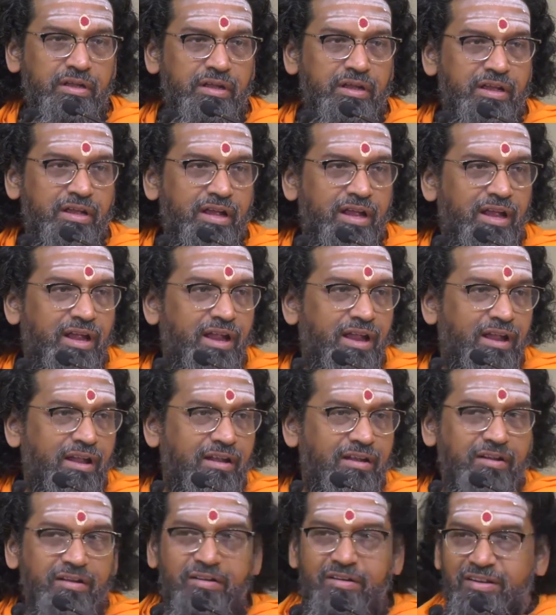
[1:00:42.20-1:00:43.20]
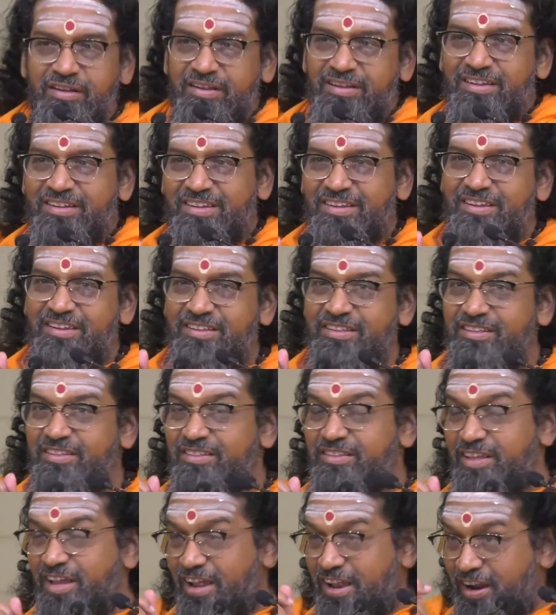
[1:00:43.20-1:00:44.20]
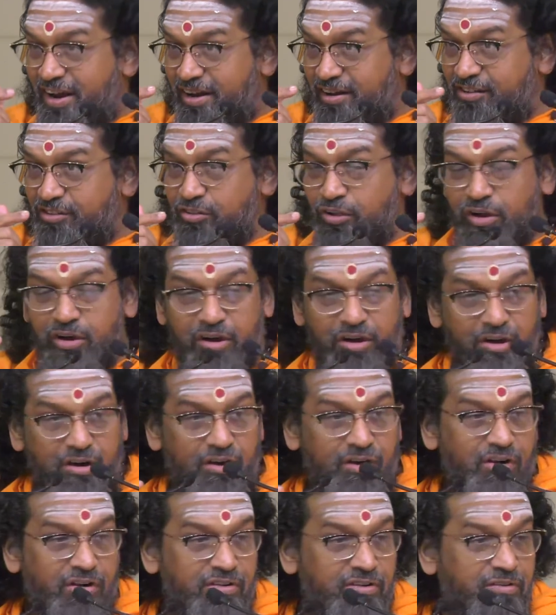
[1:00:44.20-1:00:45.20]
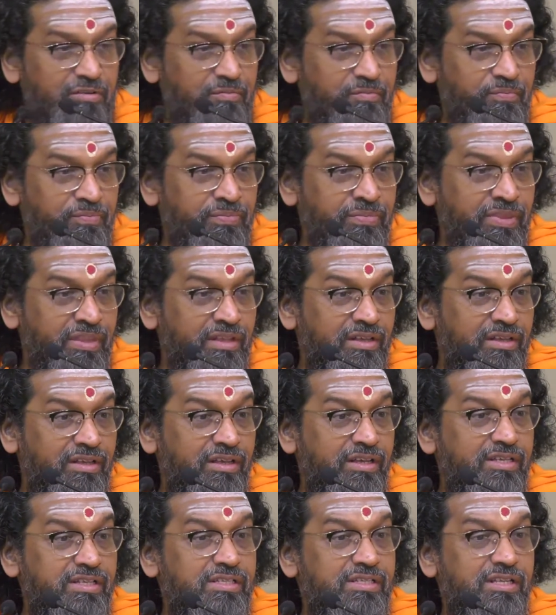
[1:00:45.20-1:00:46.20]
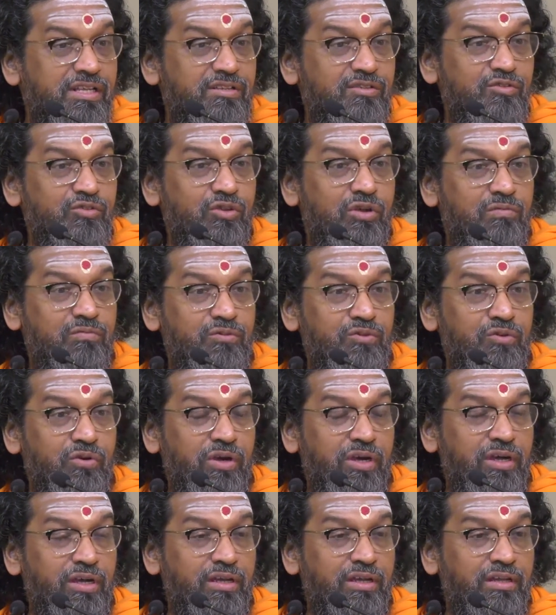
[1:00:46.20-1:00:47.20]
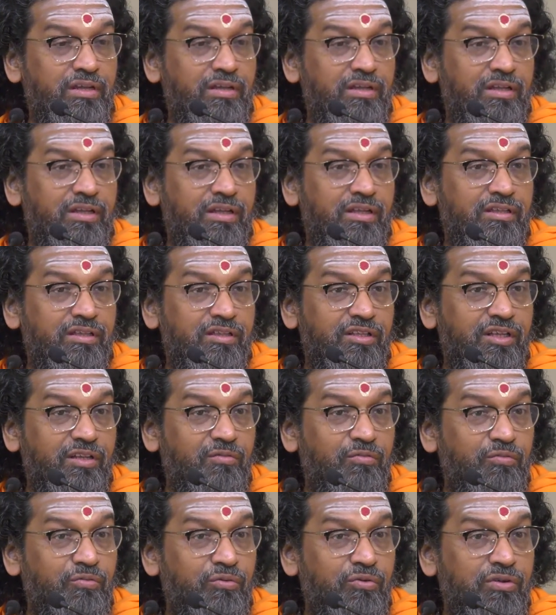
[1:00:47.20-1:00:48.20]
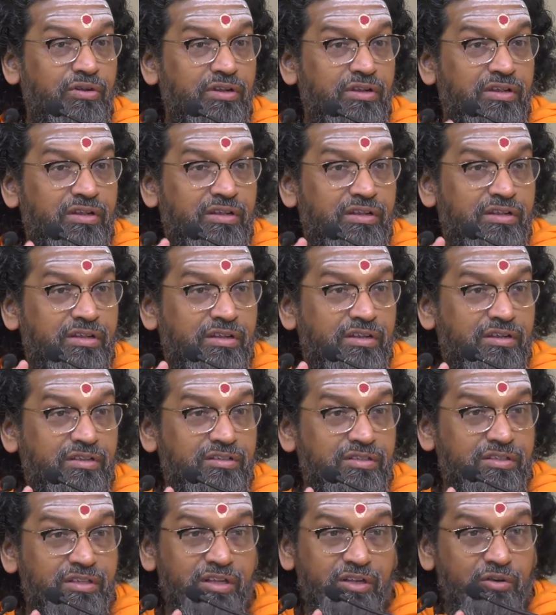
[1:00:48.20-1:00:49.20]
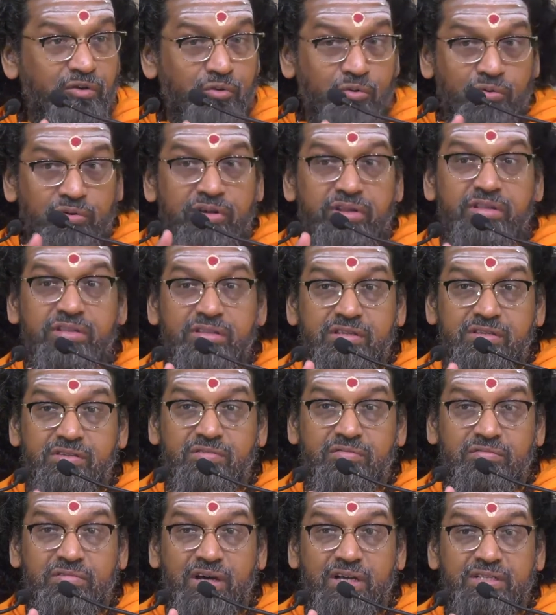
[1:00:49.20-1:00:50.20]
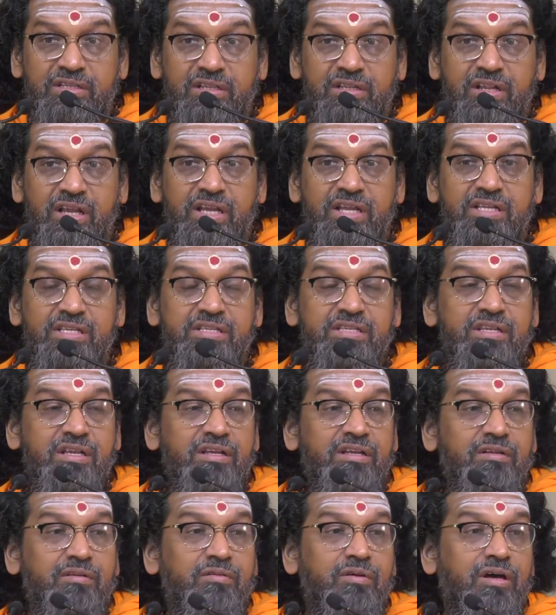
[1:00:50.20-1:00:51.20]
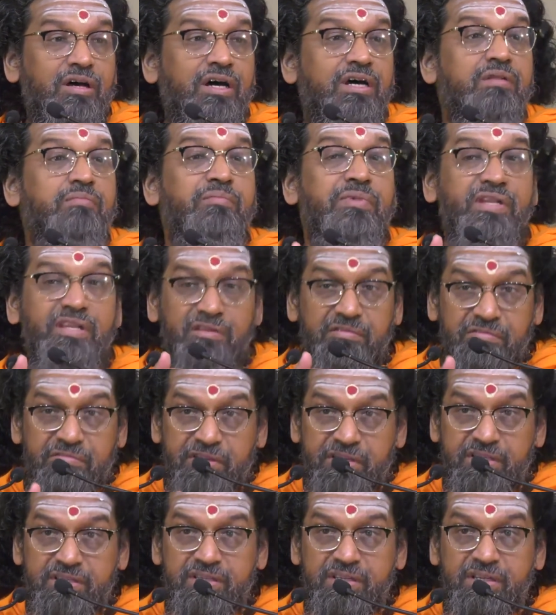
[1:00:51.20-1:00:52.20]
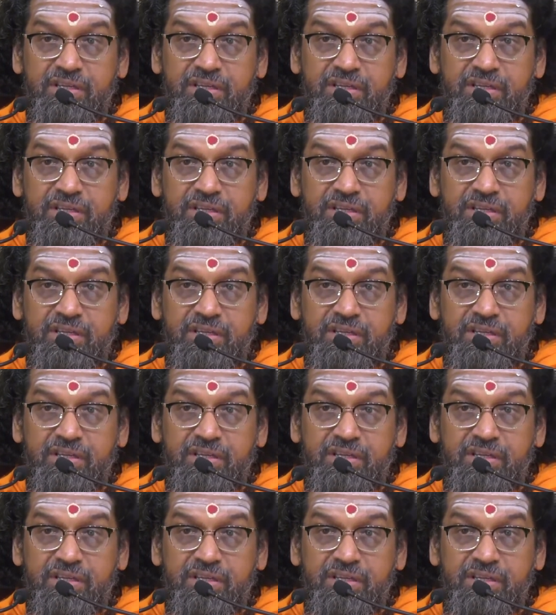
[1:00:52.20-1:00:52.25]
And in that thought, he has sense of joy, and therefore it is ignorance, vasana is unmanifest.